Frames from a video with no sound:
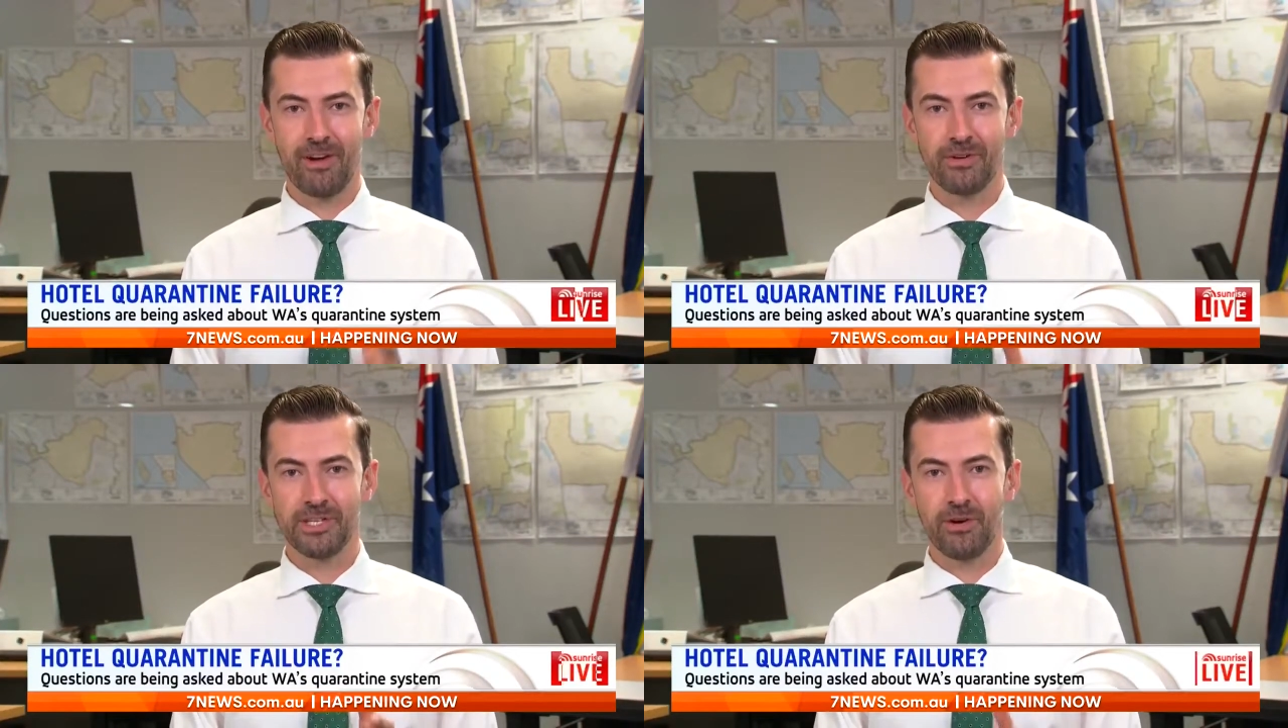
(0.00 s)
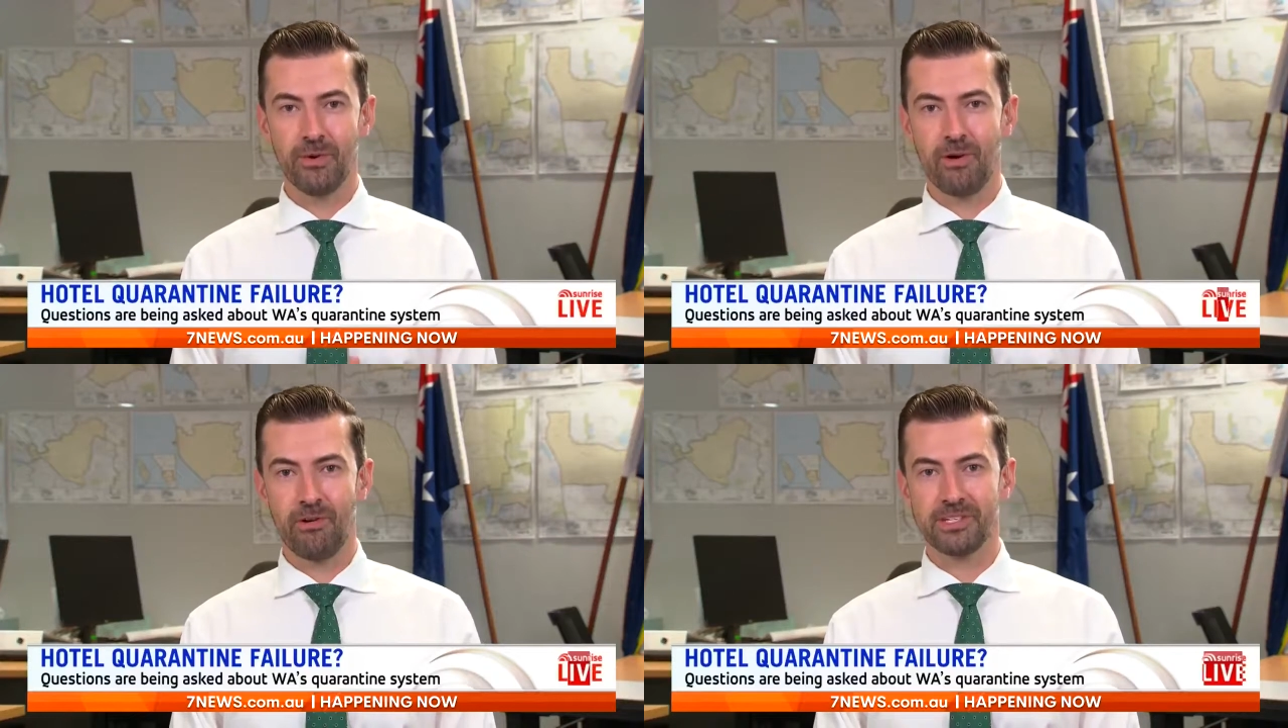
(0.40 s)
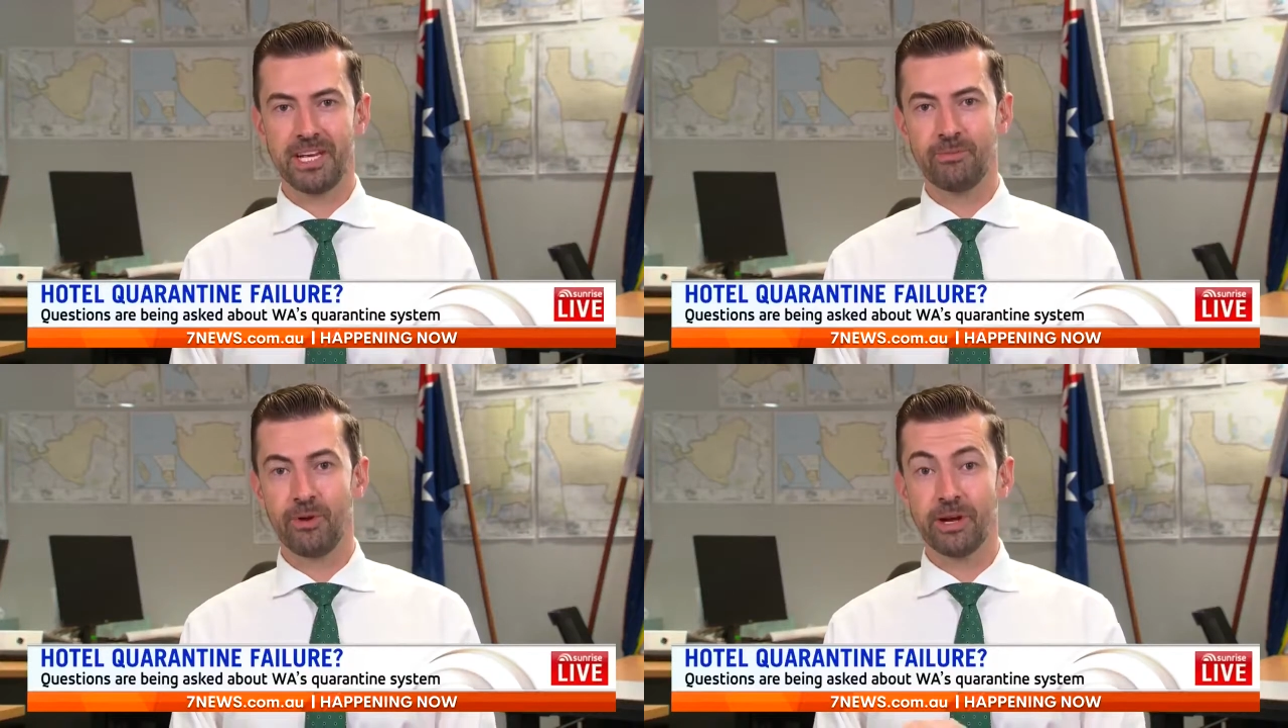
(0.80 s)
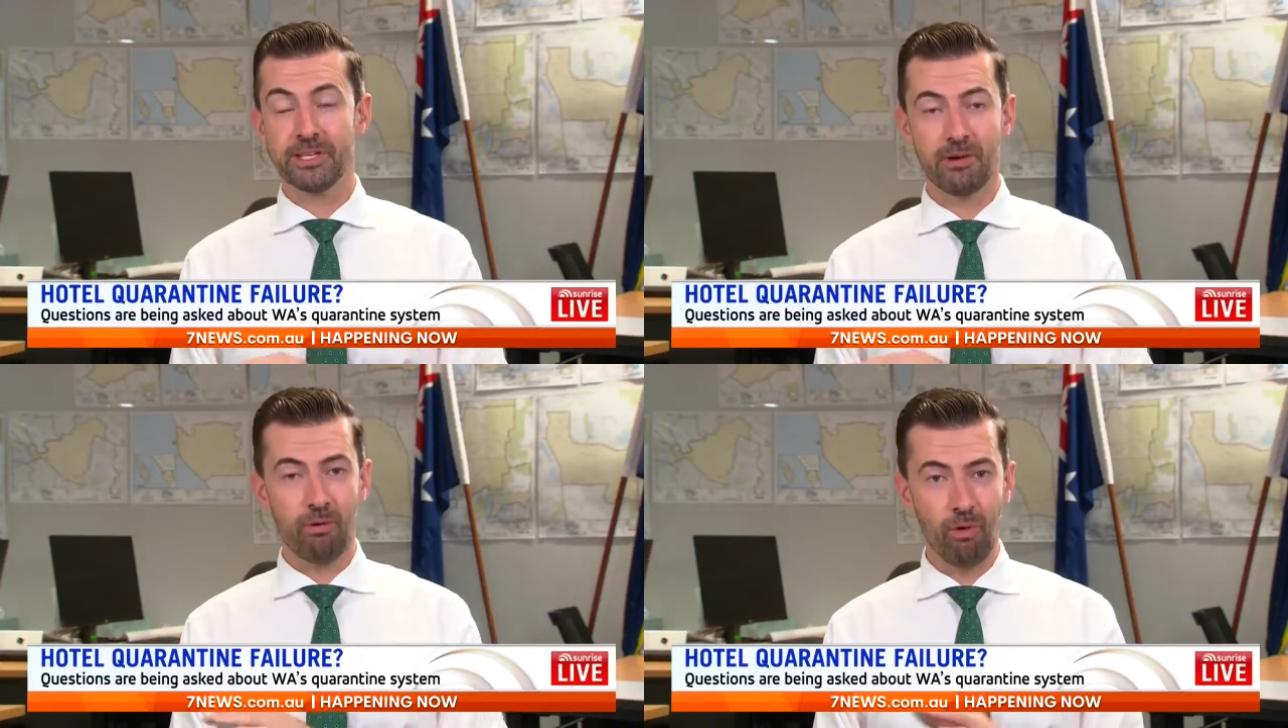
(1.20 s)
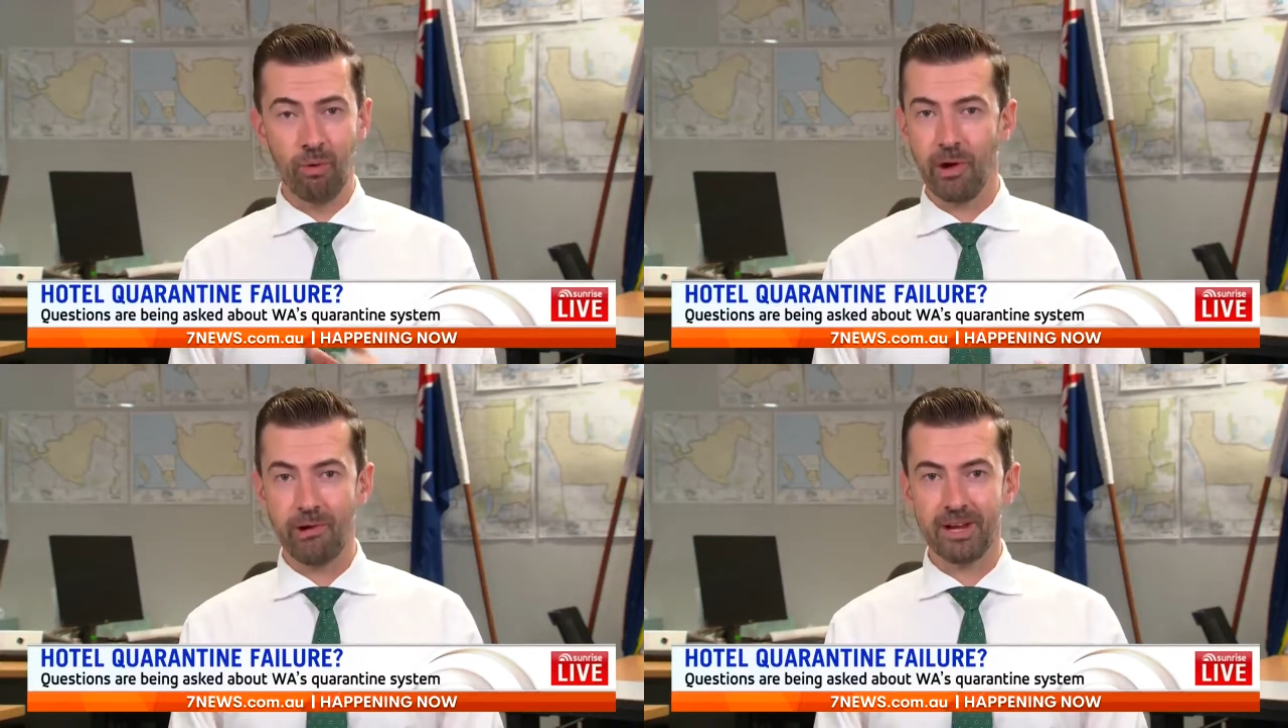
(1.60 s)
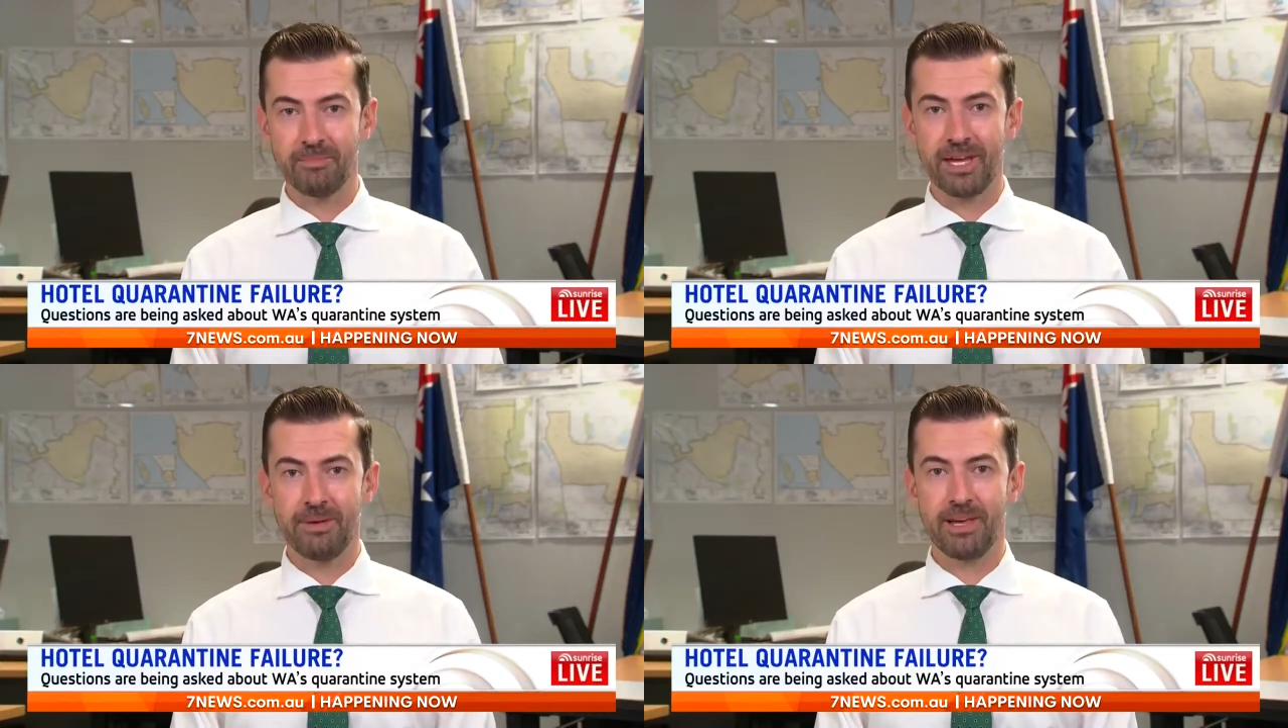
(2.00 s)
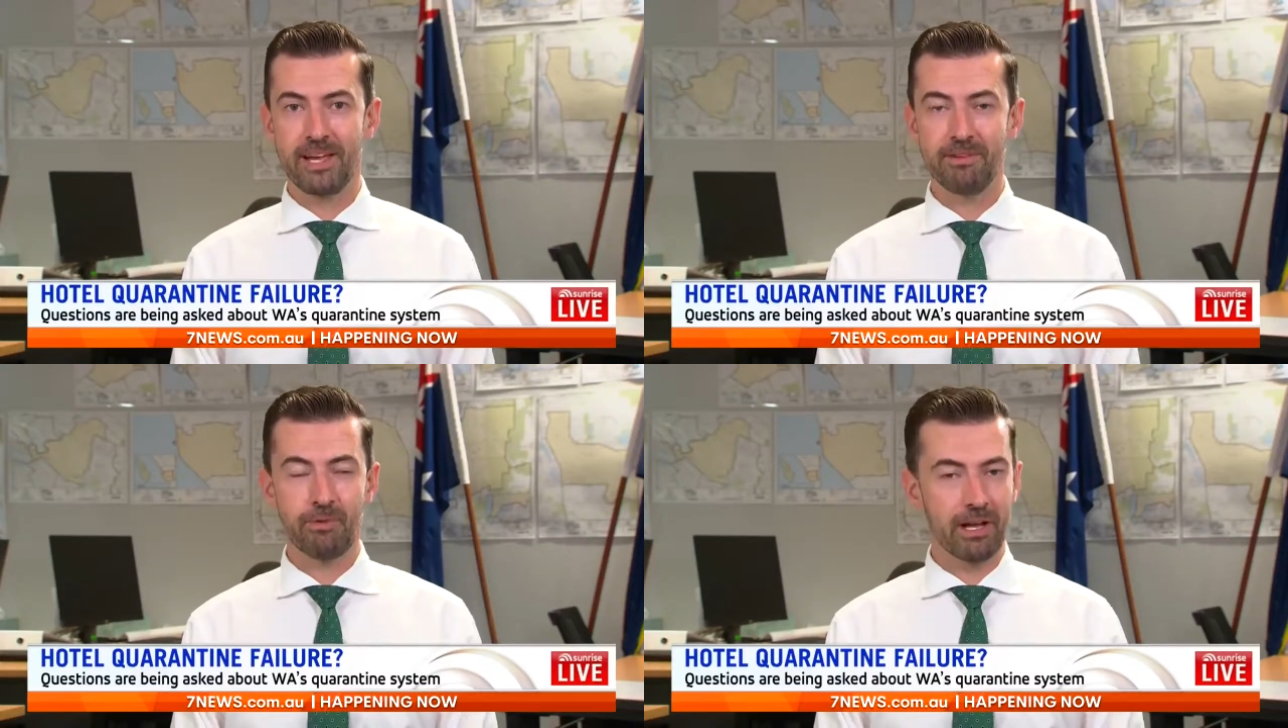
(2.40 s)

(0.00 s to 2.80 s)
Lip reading: hotel quarantine workers are all wearing PPE,